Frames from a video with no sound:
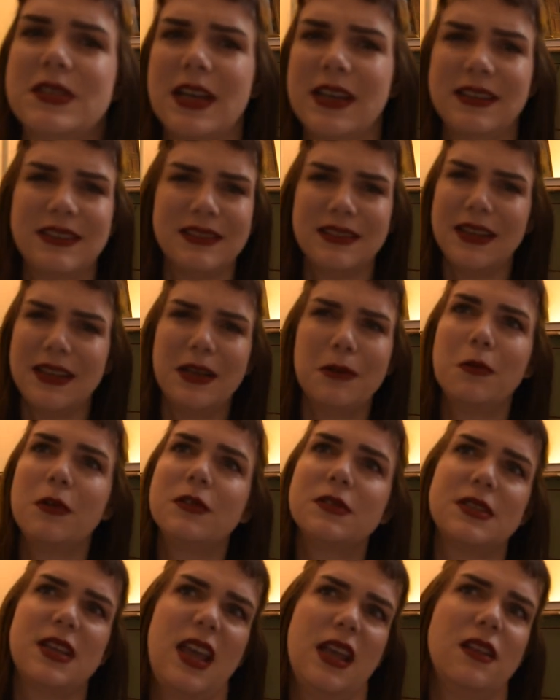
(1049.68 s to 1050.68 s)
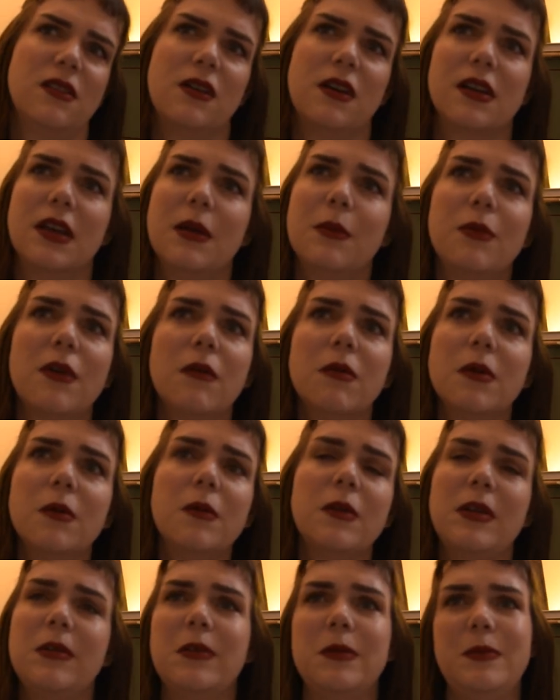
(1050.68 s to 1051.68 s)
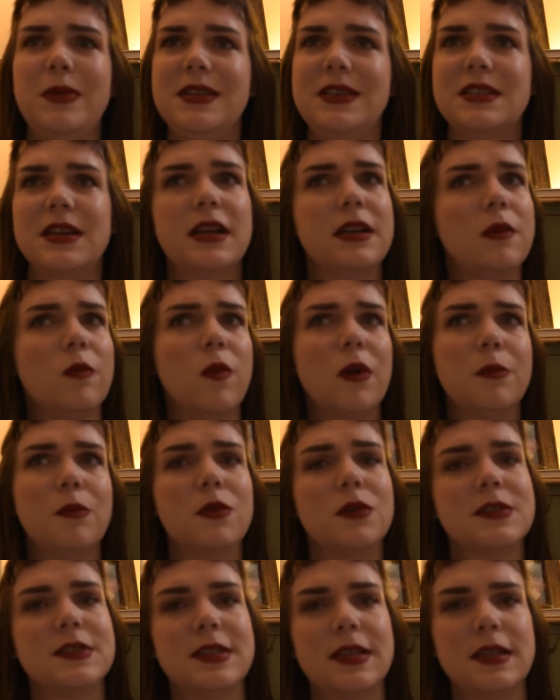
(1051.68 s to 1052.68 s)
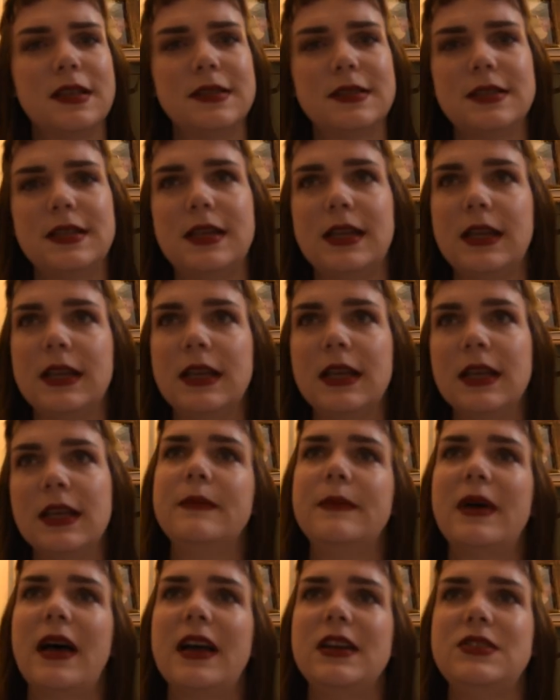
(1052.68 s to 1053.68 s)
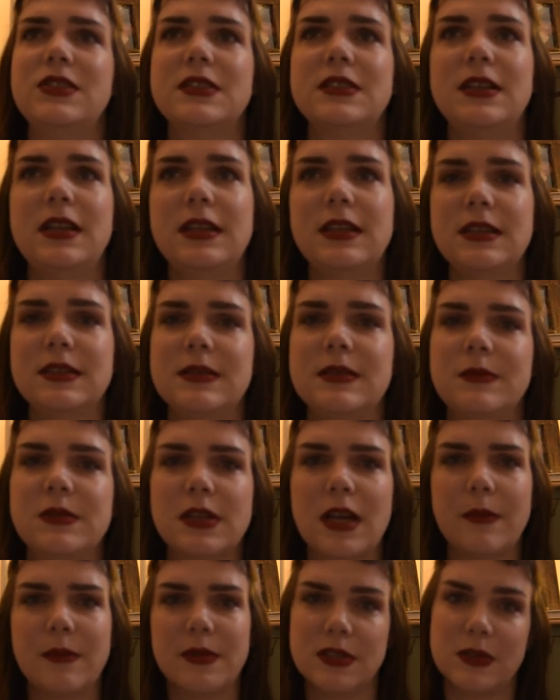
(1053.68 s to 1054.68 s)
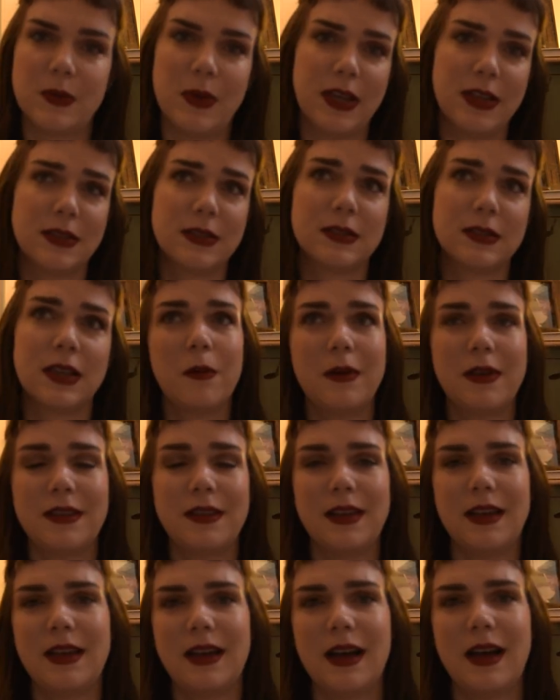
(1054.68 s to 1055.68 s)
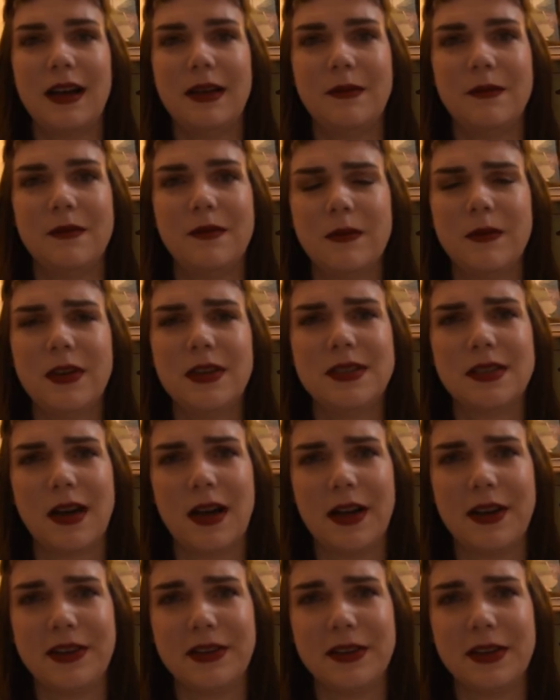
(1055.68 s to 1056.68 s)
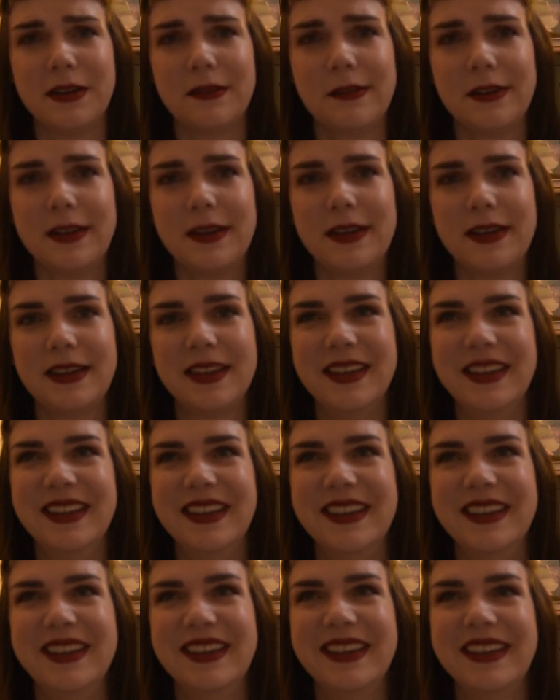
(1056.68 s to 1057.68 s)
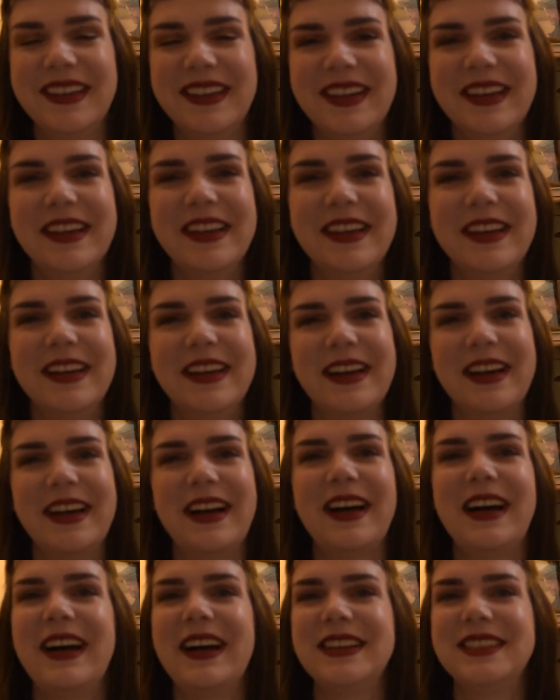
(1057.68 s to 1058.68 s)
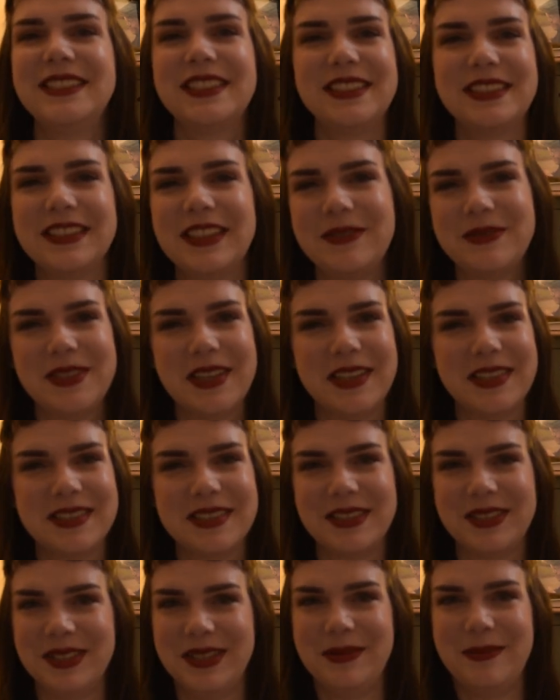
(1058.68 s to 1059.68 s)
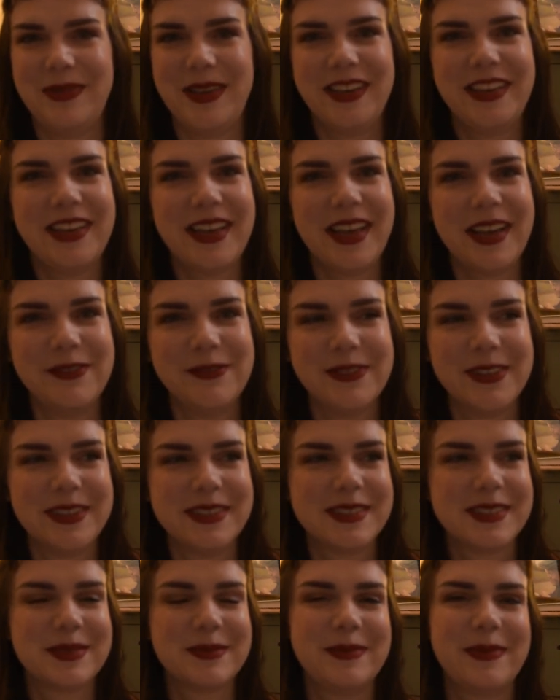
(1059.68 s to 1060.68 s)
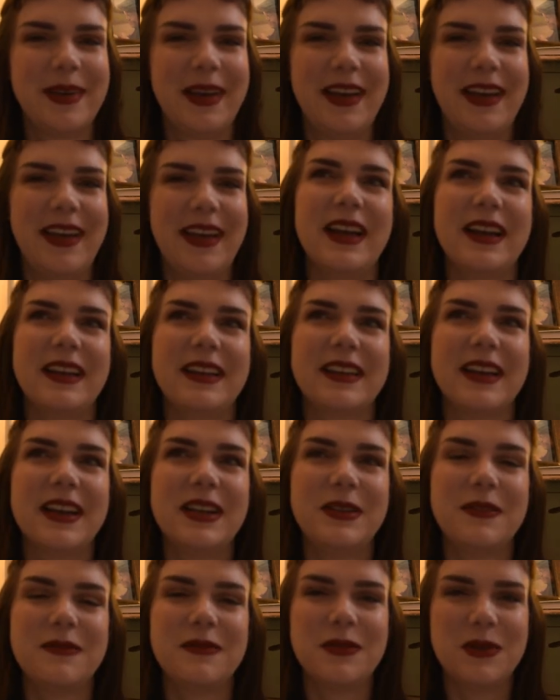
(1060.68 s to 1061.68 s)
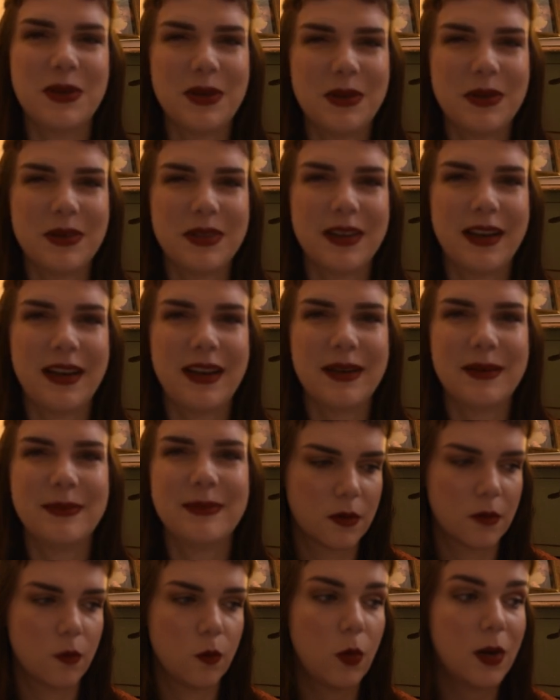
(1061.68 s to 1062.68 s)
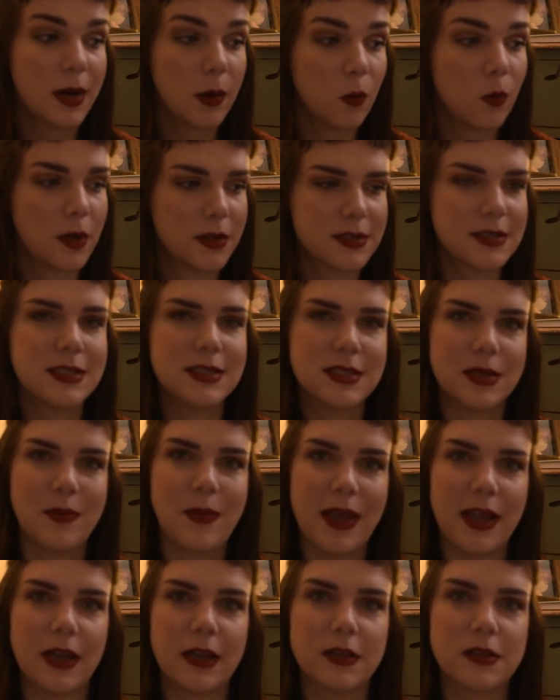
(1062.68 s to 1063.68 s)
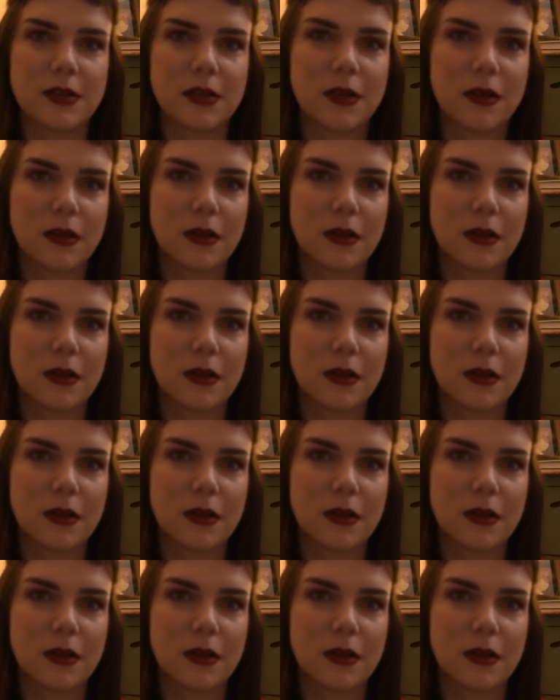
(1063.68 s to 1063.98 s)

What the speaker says: done. It won't take long. It probably would be done in one more sitting, but I just needed some time and space with it. I'm very tired of it. I shouldn't have done such a big canvas, but I kind of knew that what I wanted to paint